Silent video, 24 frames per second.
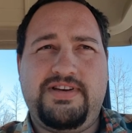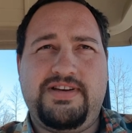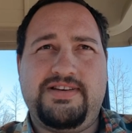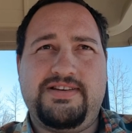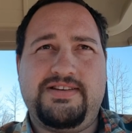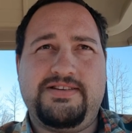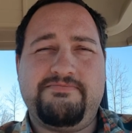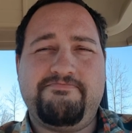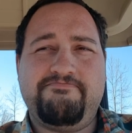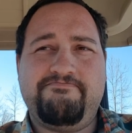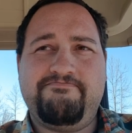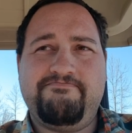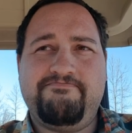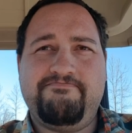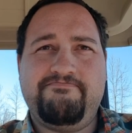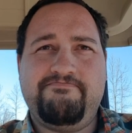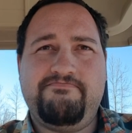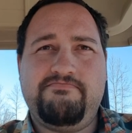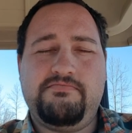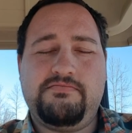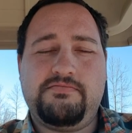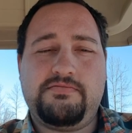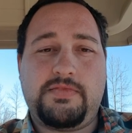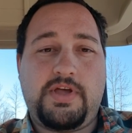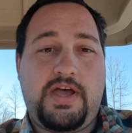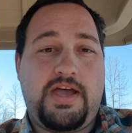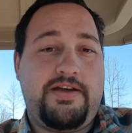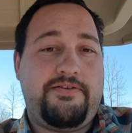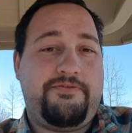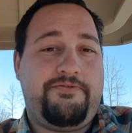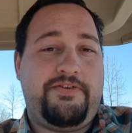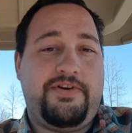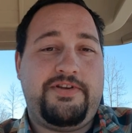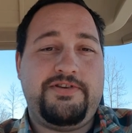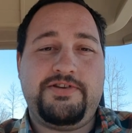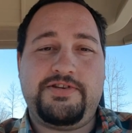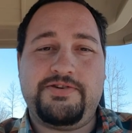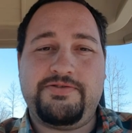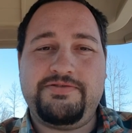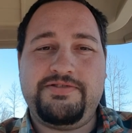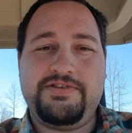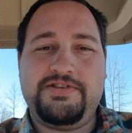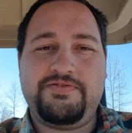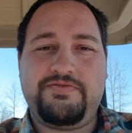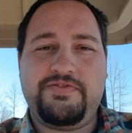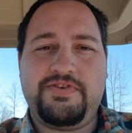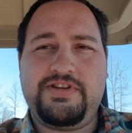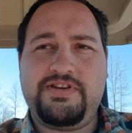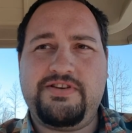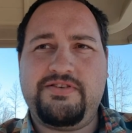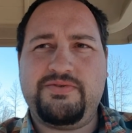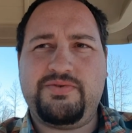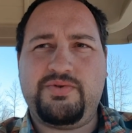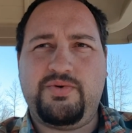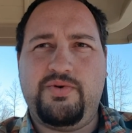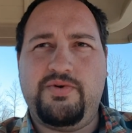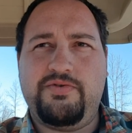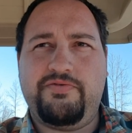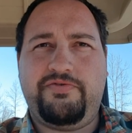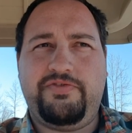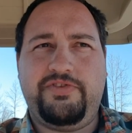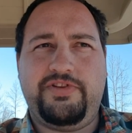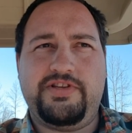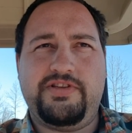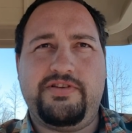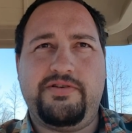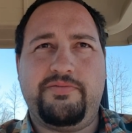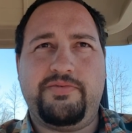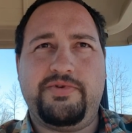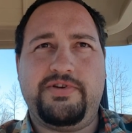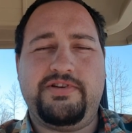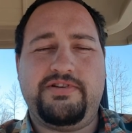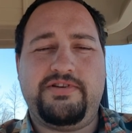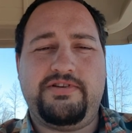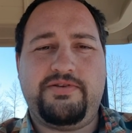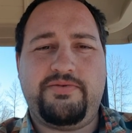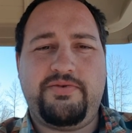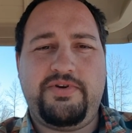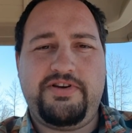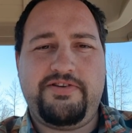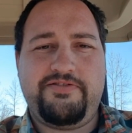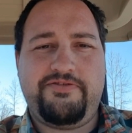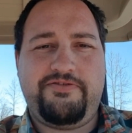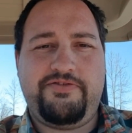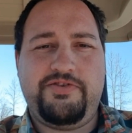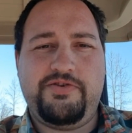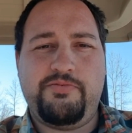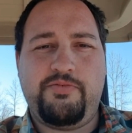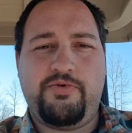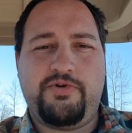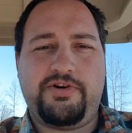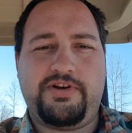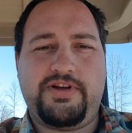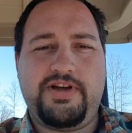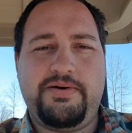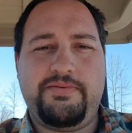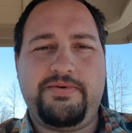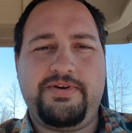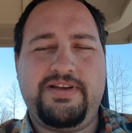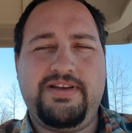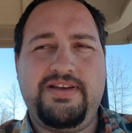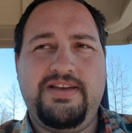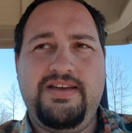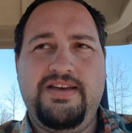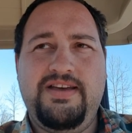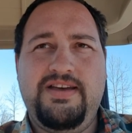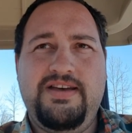I have fun doing these videos, so hopefully there'll be quite a few more coming.